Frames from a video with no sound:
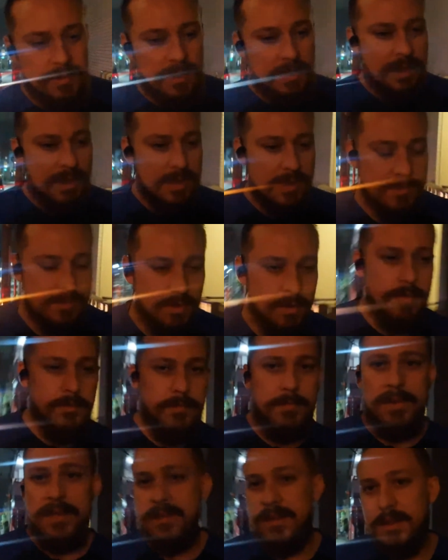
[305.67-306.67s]
And so,
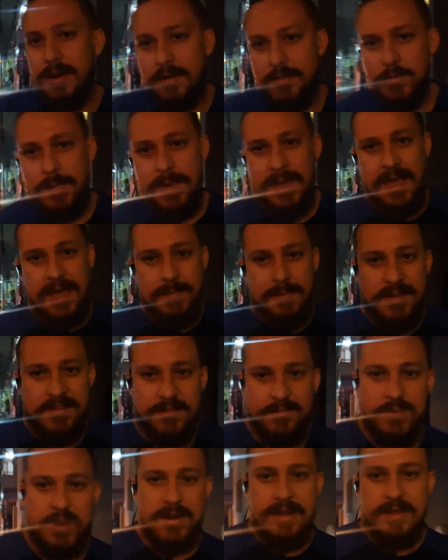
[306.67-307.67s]
but you know, Japan makes it
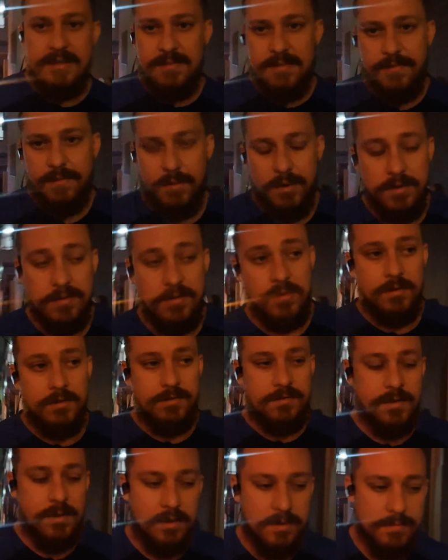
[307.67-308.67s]
very easy for you to do
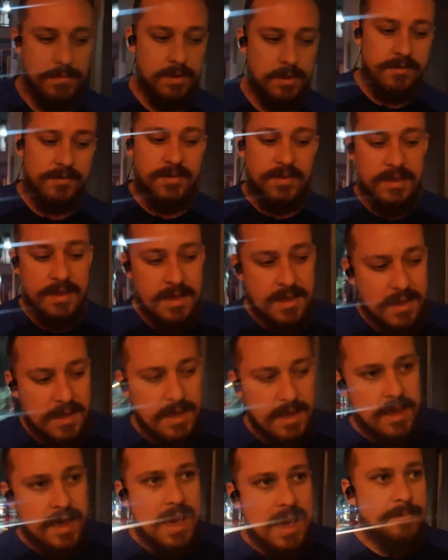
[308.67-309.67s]
so, even though it's
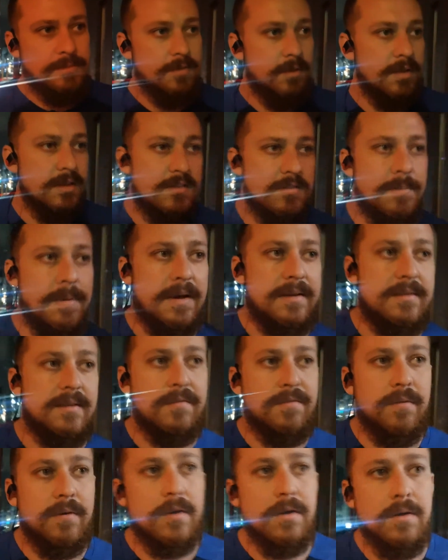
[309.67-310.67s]
absolutely expected
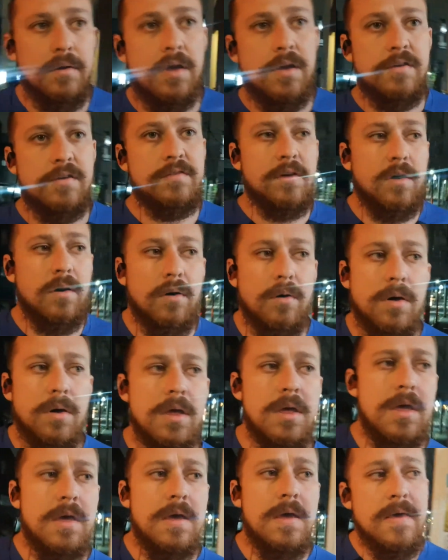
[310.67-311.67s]
for you. So
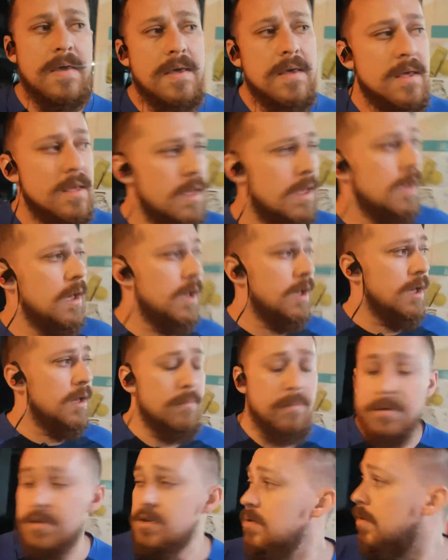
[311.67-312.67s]

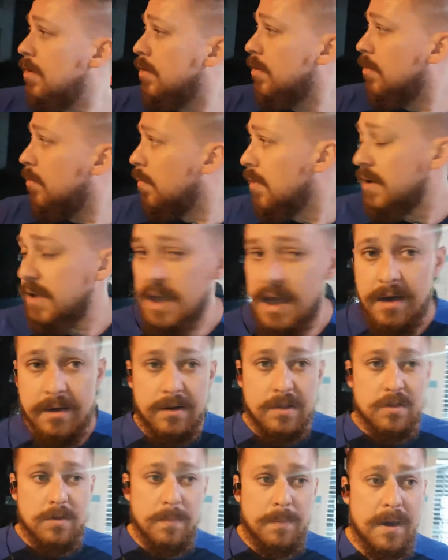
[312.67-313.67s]
when you go to work out in
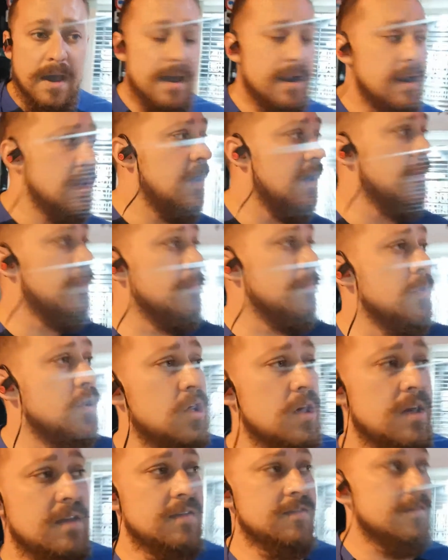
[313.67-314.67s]
Japan, the
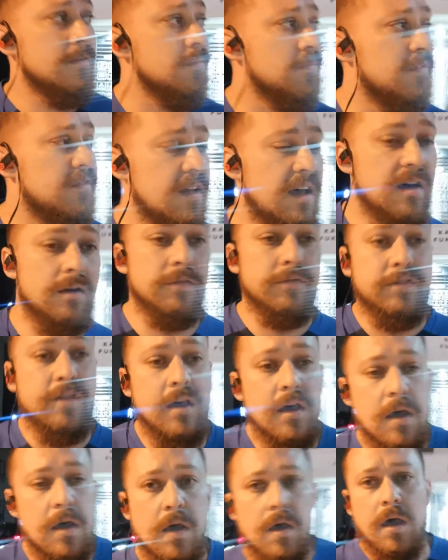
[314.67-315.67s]
machines themselves
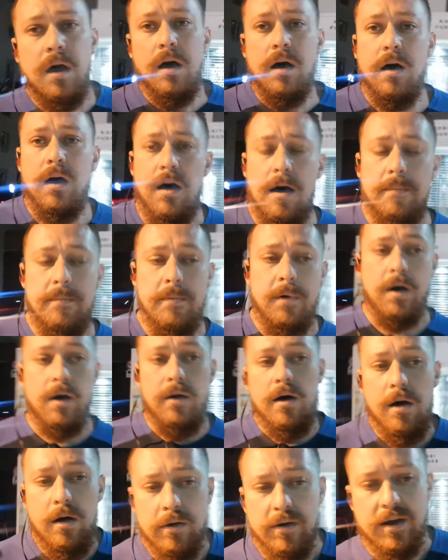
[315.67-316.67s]
are
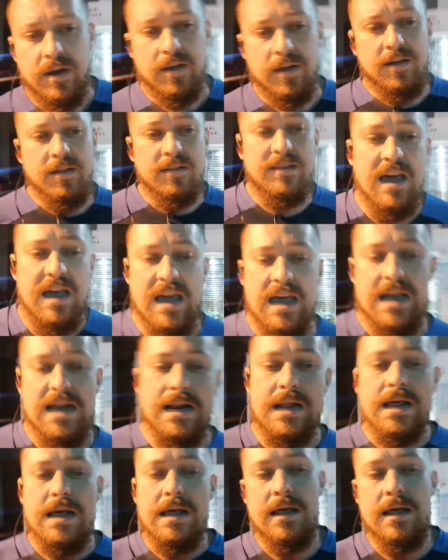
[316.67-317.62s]
all going to contain